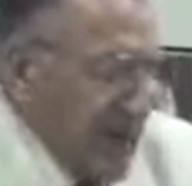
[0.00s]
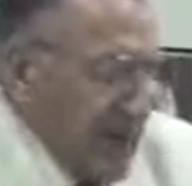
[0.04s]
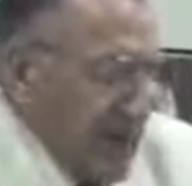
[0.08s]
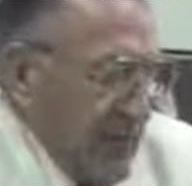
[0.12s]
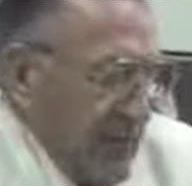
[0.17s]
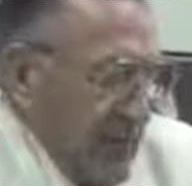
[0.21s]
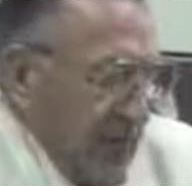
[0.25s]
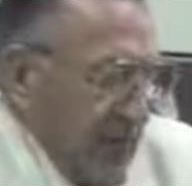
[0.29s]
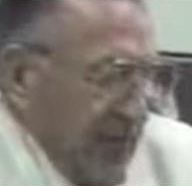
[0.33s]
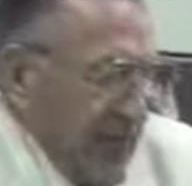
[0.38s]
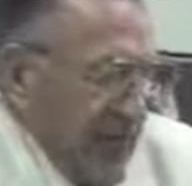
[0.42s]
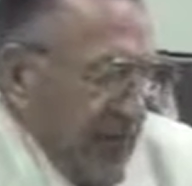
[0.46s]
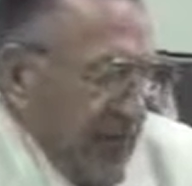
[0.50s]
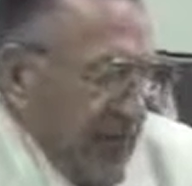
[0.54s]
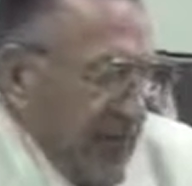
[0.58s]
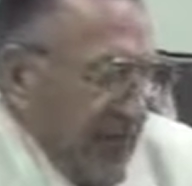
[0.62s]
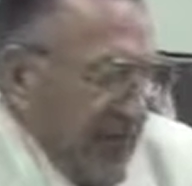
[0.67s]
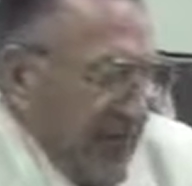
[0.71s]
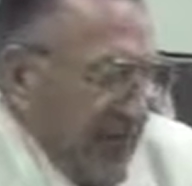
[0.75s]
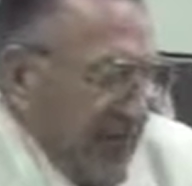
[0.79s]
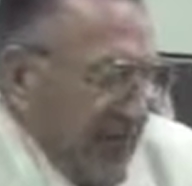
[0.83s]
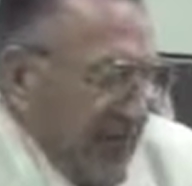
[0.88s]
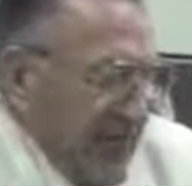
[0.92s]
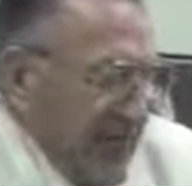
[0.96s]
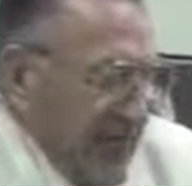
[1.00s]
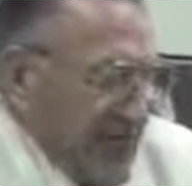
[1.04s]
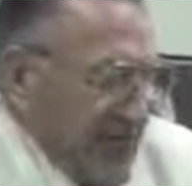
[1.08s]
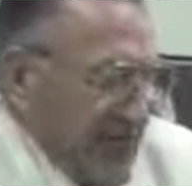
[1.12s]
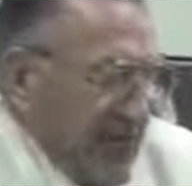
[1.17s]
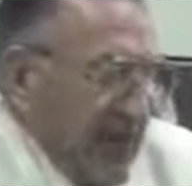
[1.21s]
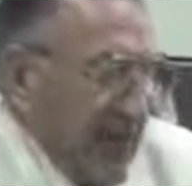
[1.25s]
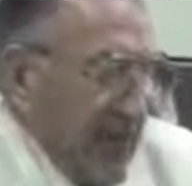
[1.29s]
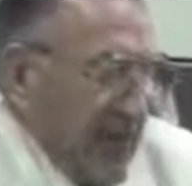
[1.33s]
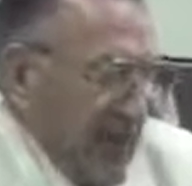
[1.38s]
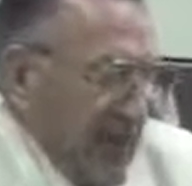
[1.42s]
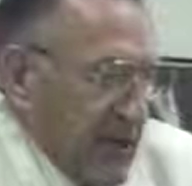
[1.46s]
Manipulating the First
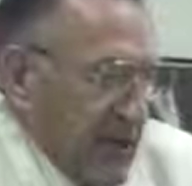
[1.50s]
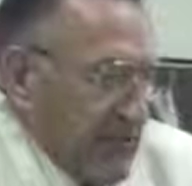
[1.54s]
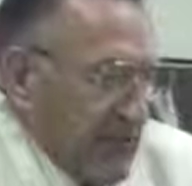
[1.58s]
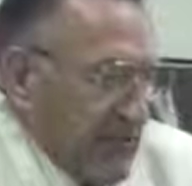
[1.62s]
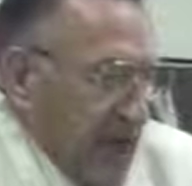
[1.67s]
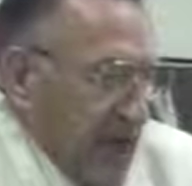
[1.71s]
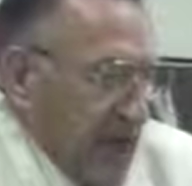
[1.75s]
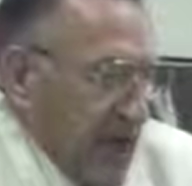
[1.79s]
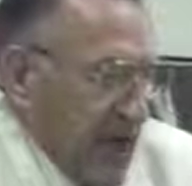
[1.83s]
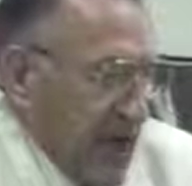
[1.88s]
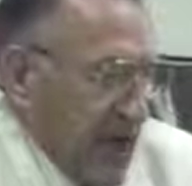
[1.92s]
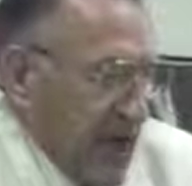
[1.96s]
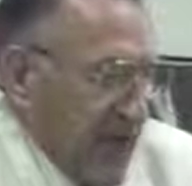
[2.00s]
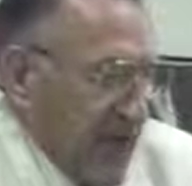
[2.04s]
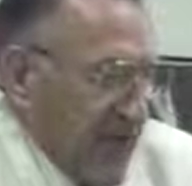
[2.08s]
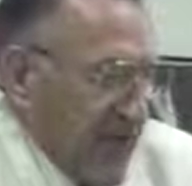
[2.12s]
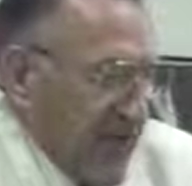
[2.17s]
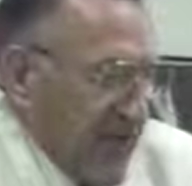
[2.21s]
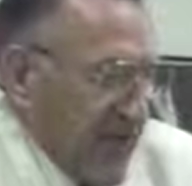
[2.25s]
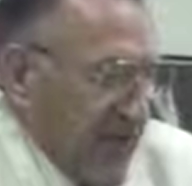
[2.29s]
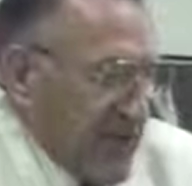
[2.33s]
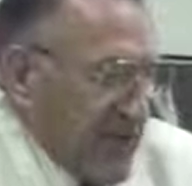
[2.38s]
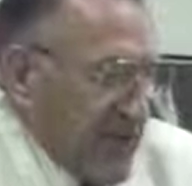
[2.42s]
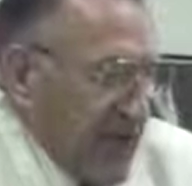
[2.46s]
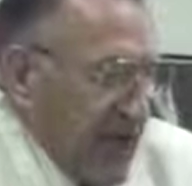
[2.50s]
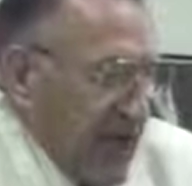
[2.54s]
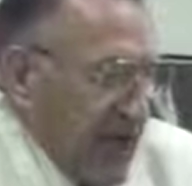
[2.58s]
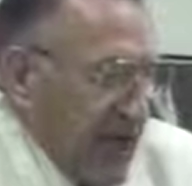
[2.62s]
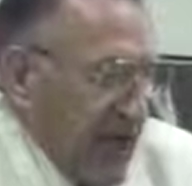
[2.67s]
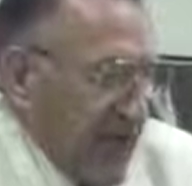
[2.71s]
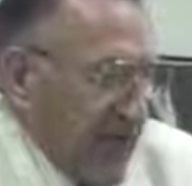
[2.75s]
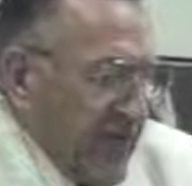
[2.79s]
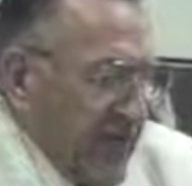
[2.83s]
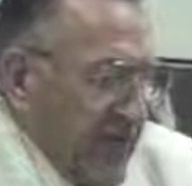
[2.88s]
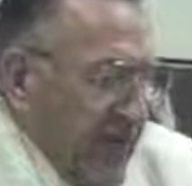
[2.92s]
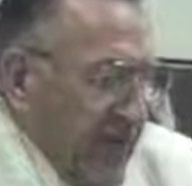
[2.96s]
Amendment, pornographers
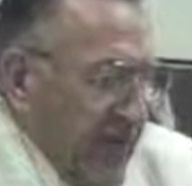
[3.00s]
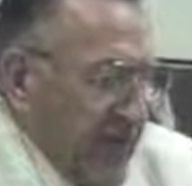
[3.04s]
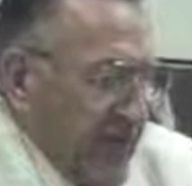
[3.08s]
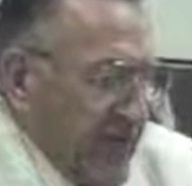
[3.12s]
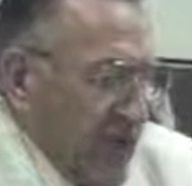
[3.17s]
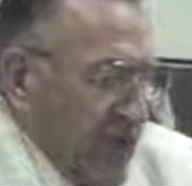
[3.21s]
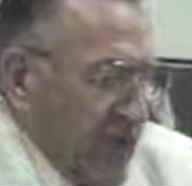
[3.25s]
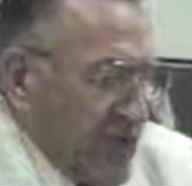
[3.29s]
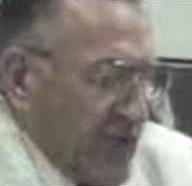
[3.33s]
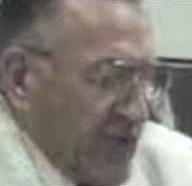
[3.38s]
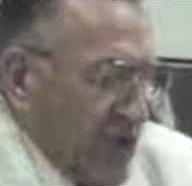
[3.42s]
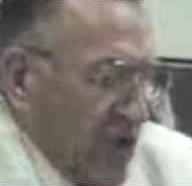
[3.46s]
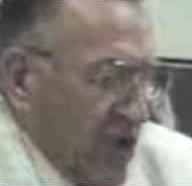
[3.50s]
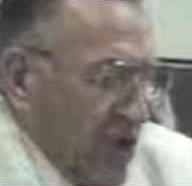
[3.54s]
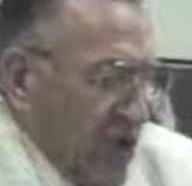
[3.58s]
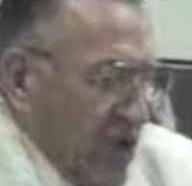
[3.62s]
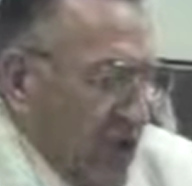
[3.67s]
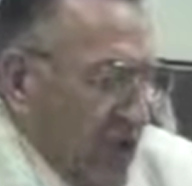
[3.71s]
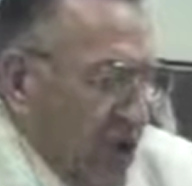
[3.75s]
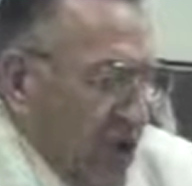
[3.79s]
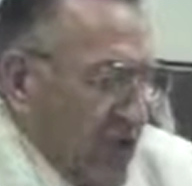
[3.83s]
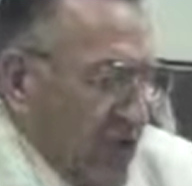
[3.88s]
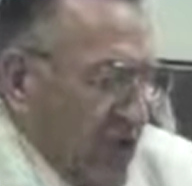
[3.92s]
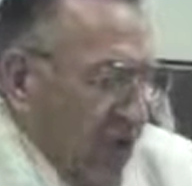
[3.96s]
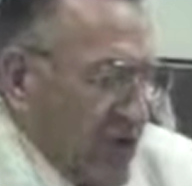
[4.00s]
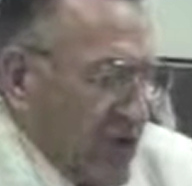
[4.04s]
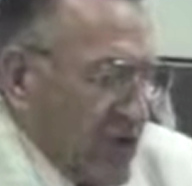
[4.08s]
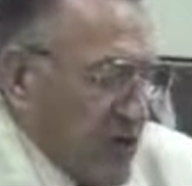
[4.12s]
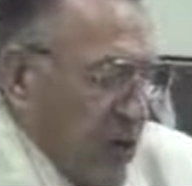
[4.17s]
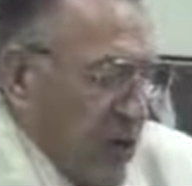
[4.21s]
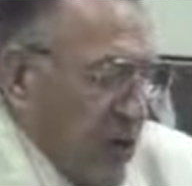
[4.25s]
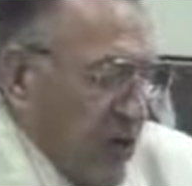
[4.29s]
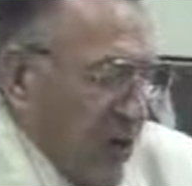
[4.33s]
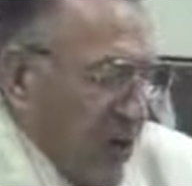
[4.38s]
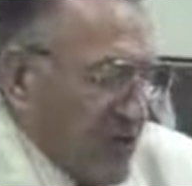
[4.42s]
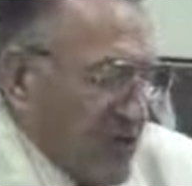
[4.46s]
have claimed their so called right
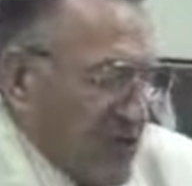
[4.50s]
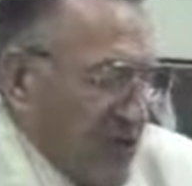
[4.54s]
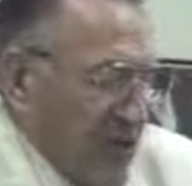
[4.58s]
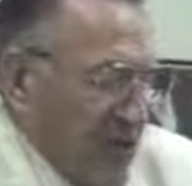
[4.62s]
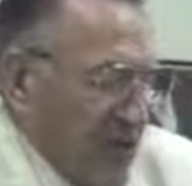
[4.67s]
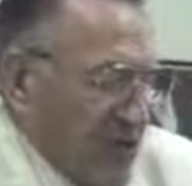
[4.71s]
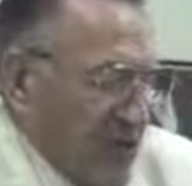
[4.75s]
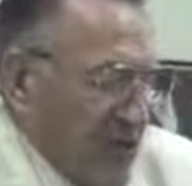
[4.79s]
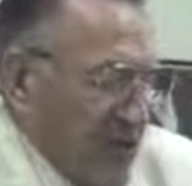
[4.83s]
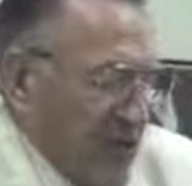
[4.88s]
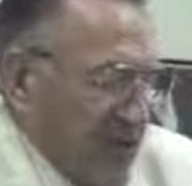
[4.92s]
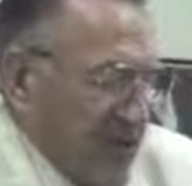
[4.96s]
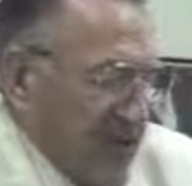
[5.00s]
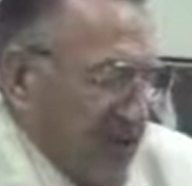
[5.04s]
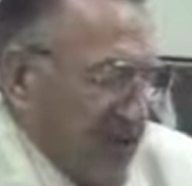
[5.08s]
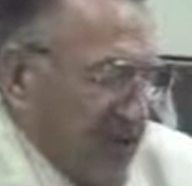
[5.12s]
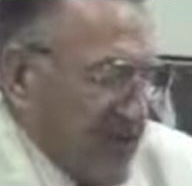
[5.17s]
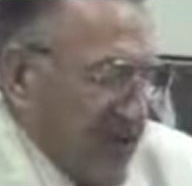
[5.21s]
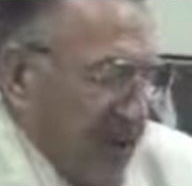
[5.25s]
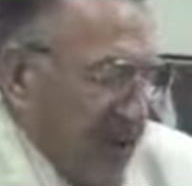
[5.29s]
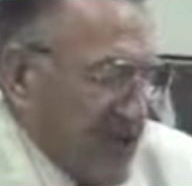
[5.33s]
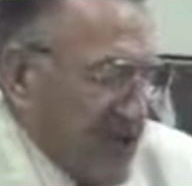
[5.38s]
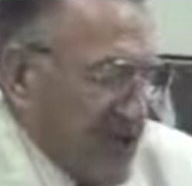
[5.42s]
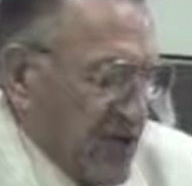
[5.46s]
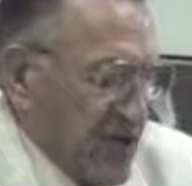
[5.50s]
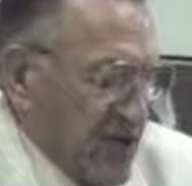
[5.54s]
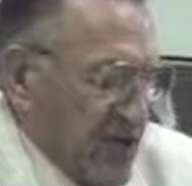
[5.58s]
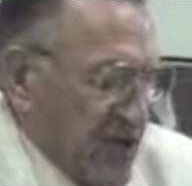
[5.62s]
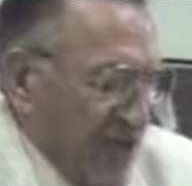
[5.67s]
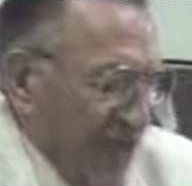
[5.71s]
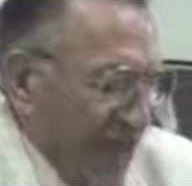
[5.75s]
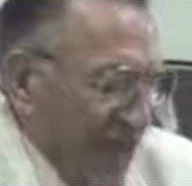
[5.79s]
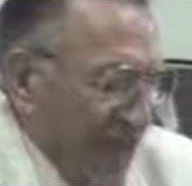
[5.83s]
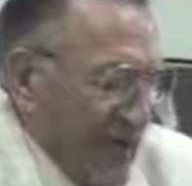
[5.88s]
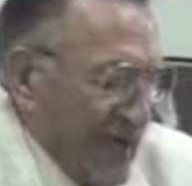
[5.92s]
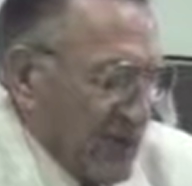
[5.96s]
to open up cesspools of sexual
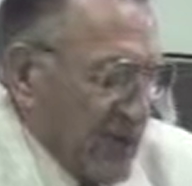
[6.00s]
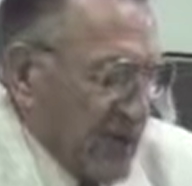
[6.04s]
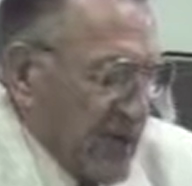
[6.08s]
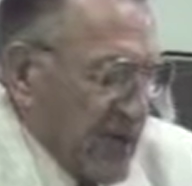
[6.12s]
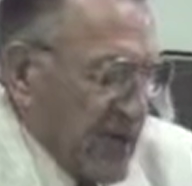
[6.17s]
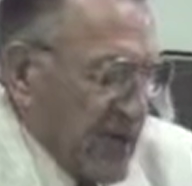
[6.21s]
slime.